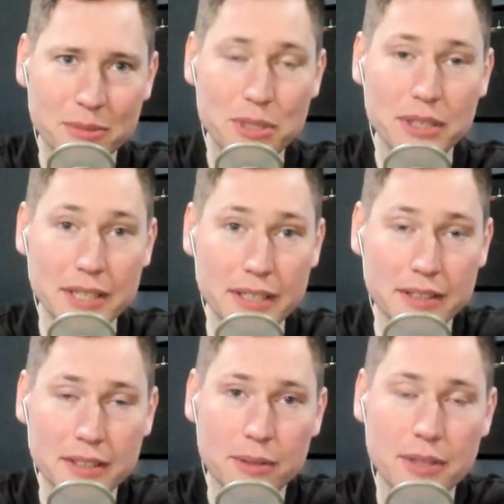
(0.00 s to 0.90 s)
Really?
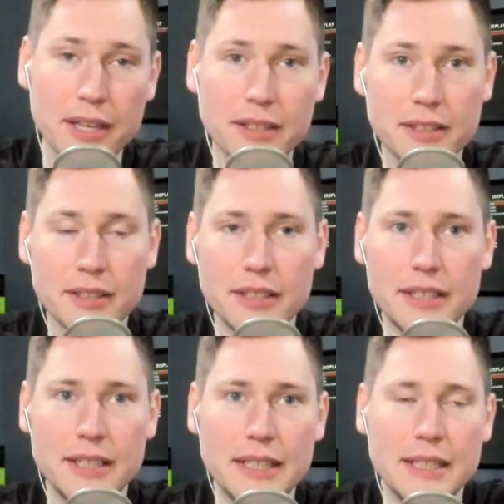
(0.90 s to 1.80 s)
Okay.
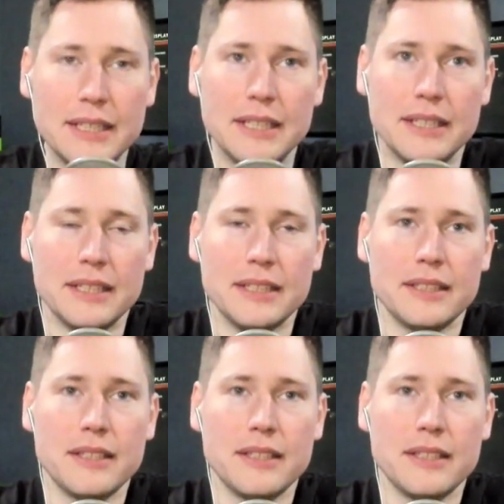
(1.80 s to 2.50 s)
Yes. That that